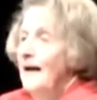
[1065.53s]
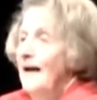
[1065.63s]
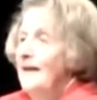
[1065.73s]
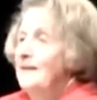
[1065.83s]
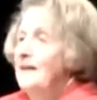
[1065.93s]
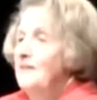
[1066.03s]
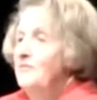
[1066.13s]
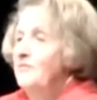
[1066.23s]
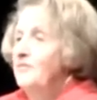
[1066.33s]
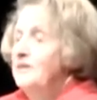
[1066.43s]
And if
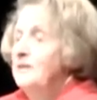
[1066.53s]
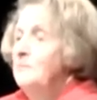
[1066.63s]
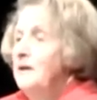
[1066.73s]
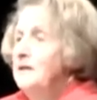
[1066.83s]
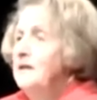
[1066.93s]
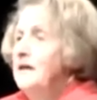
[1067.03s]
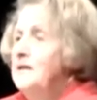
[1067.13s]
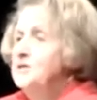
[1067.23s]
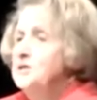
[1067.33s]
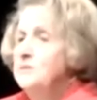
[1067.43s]
the
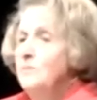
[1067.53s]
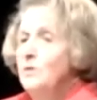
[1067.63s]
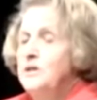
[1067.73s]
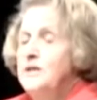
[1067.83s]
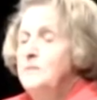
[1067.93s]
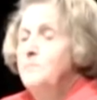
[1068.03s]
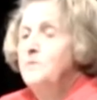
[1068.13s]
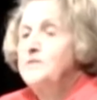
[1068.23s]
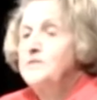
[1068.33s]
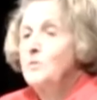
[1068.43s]
medication what he
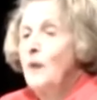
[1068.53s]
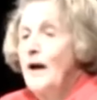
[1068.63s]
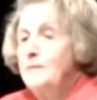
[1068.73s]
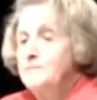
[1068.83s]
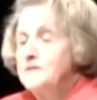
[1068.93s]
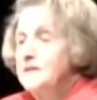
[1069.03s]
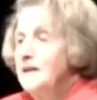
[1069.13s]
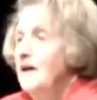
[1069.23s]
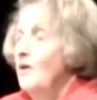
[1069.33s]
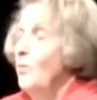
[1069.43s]
prescribed
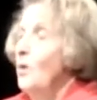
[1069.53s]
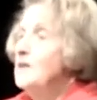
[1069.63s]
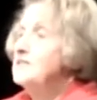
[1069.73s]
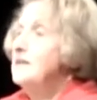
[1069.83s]
was